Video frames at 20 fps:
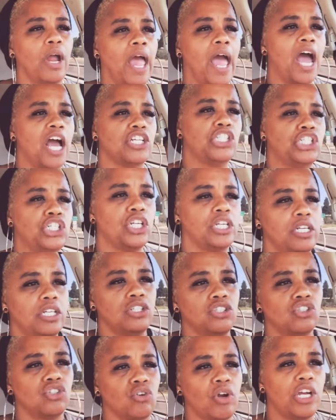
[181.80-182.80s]
Ashton
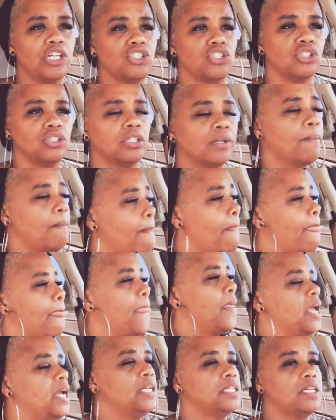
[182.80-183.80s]
and Treasure,
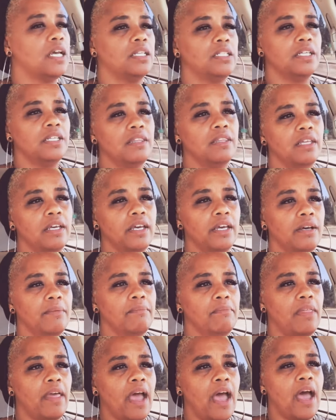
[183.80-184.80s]
telling
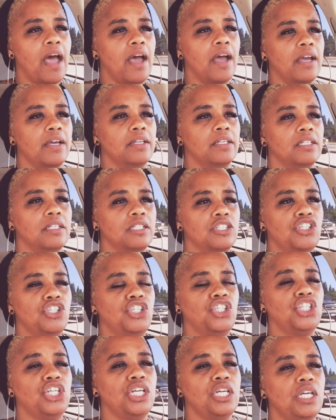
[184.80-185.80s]
them that
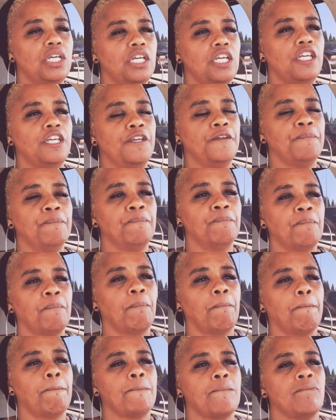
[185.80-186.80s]
she
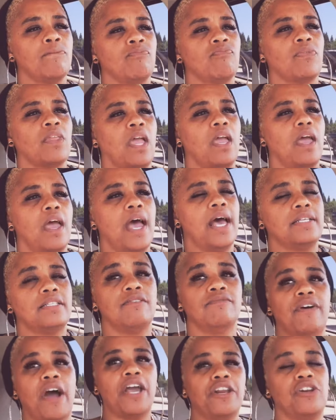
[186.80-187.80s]
has
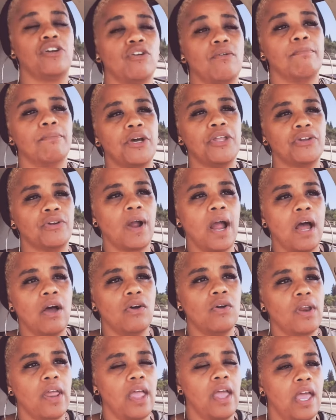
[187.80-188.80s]
invited her mother
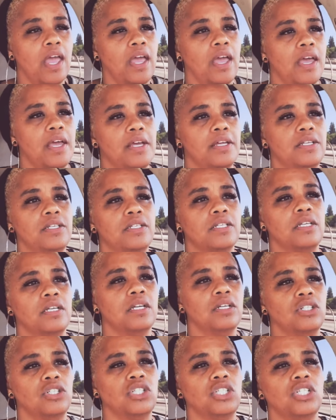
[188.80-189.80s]
out and
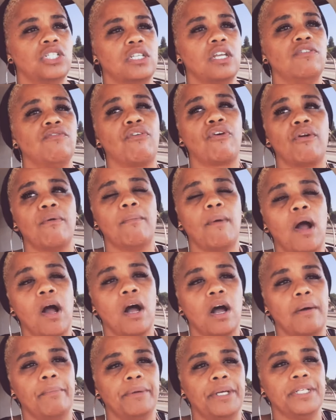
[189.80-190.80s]
she sent for her
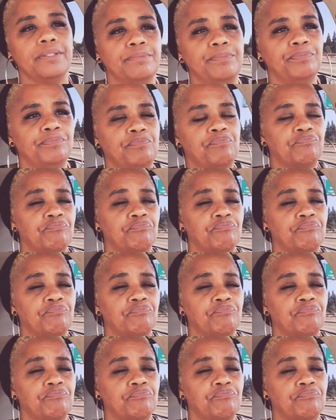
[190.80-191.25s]
mom and